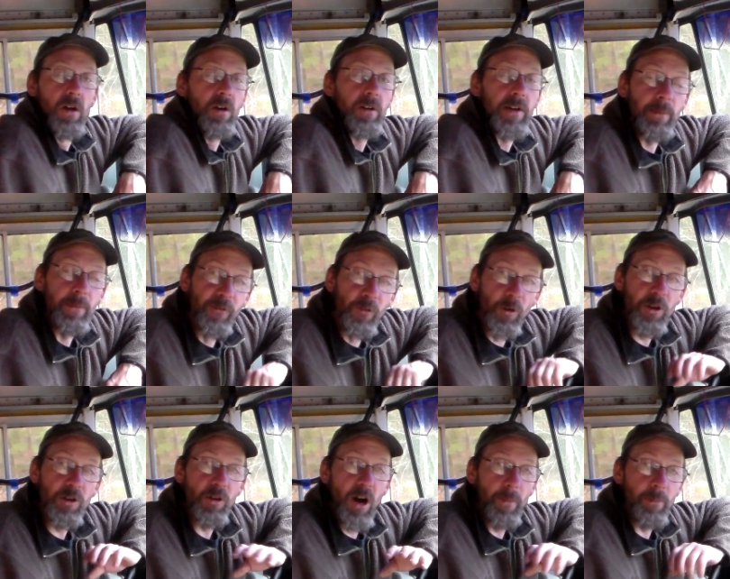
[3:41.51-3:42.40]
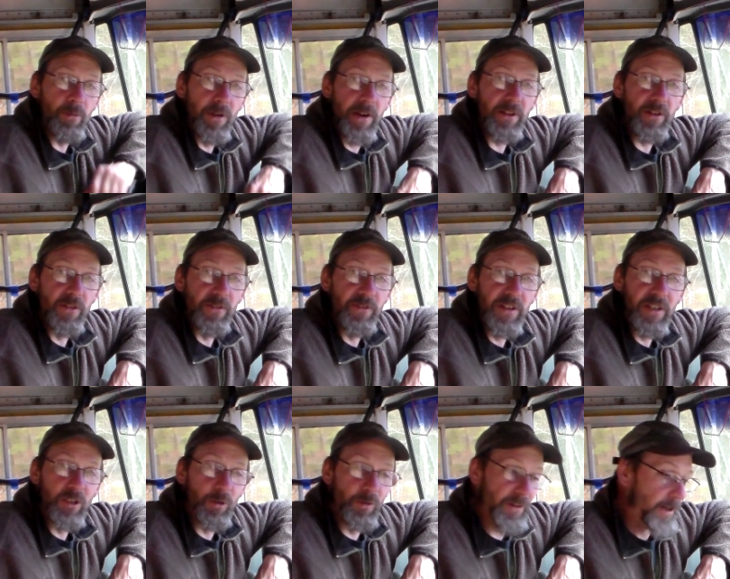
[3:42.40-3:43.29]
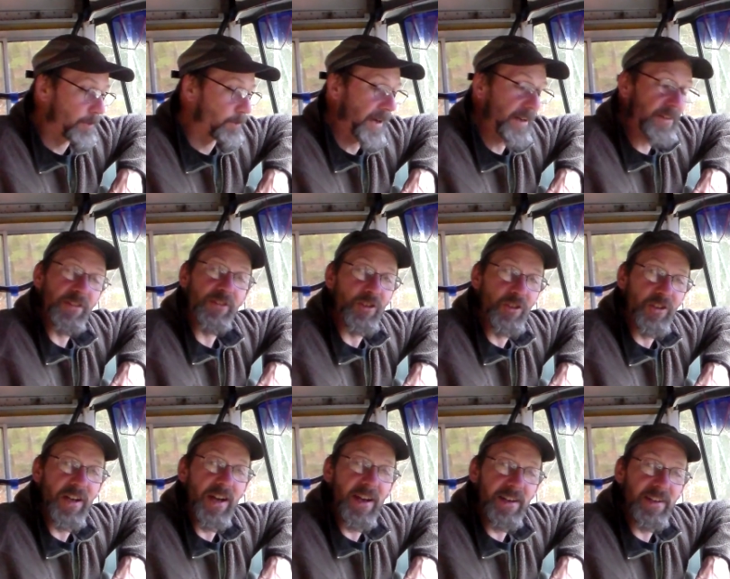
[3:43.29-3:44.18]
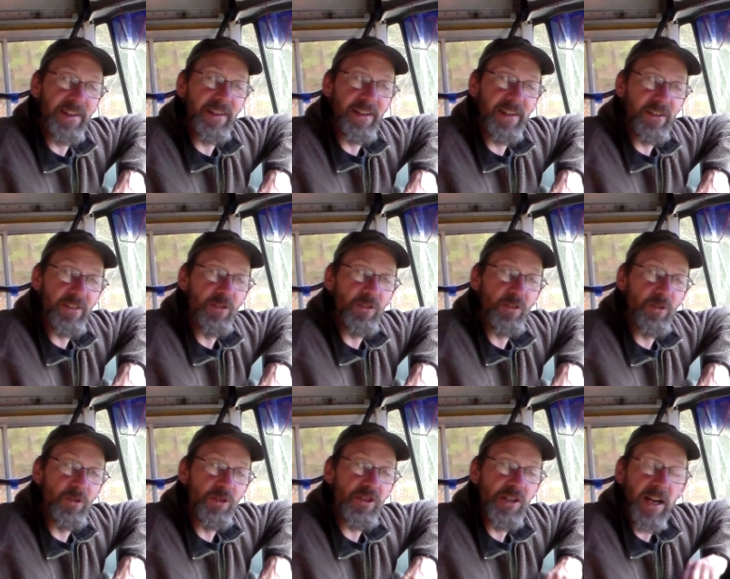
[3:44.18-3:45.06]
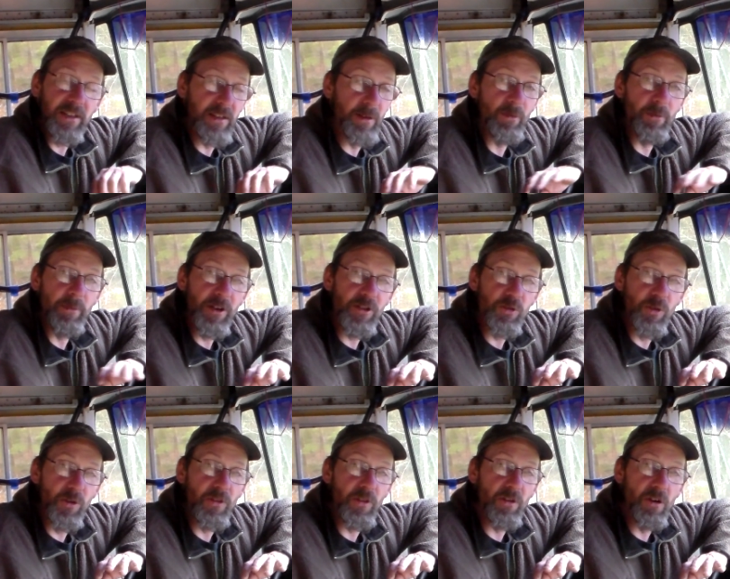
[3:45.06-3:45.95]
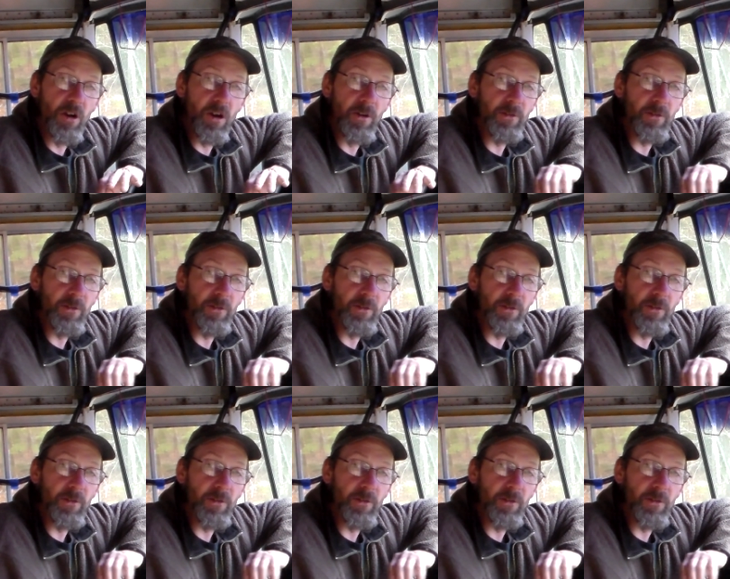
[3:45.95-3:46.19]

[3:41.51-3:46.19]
Okay, before you operate your vehicle with air brakes, it's a good idea to check them to make sure they're